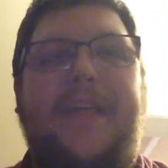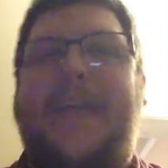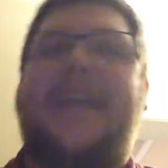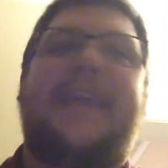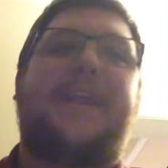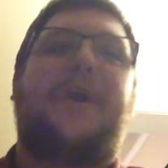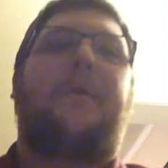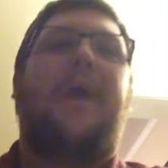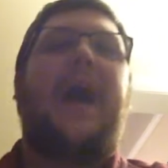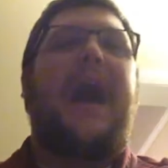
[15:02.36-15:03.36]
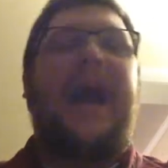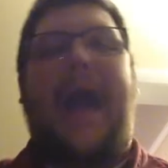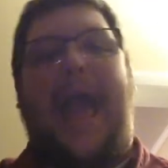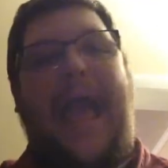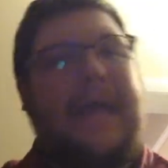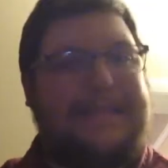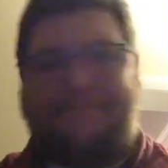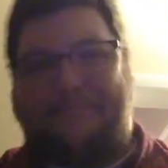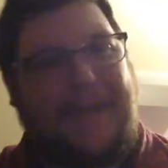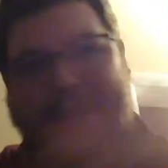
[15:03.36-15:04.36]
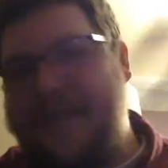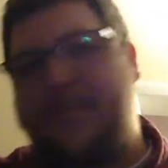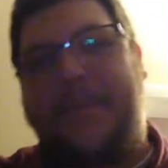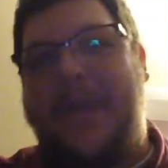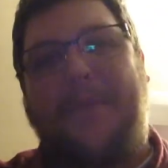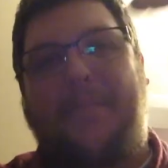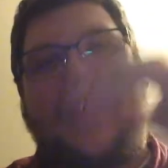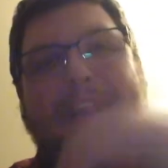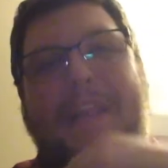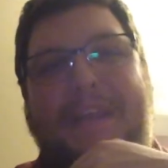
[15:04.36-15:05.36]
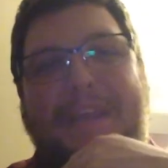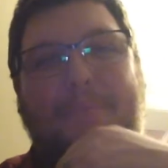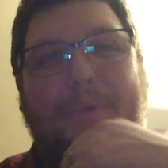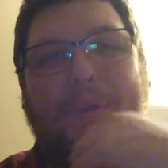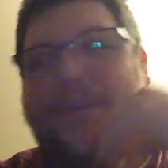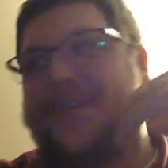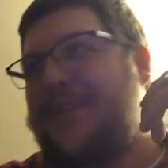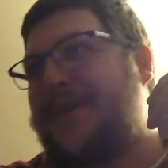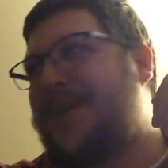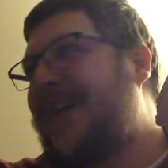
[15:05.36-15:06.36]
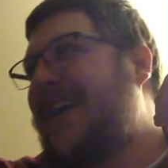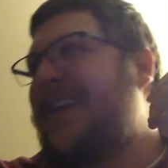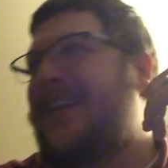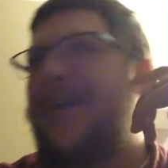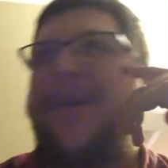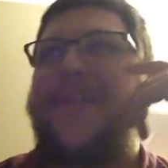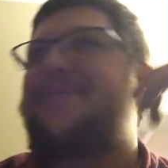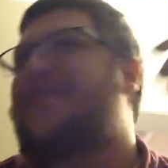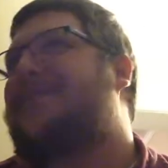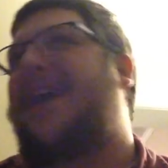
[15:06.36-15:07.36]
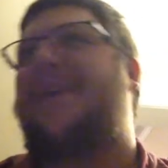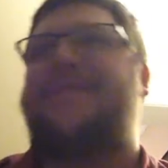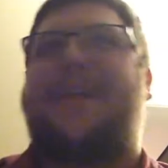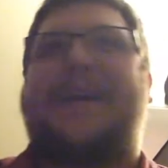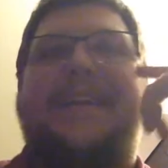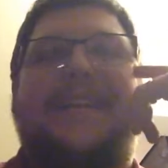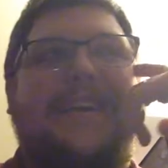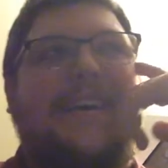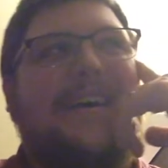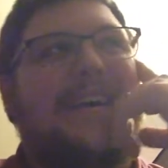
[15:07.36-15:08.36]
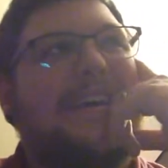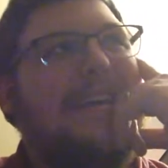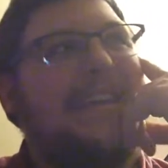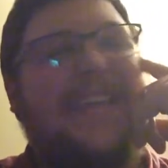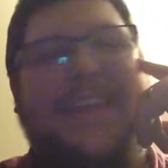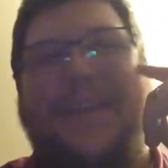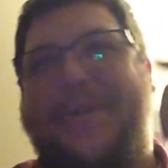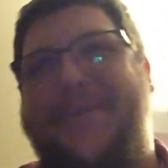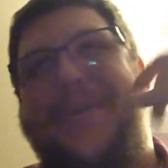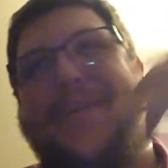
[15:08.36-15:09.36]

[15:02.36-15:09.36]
Like, you know, I'll never be able to play like Neil Peart, or, you know, I'll never sound like, you know,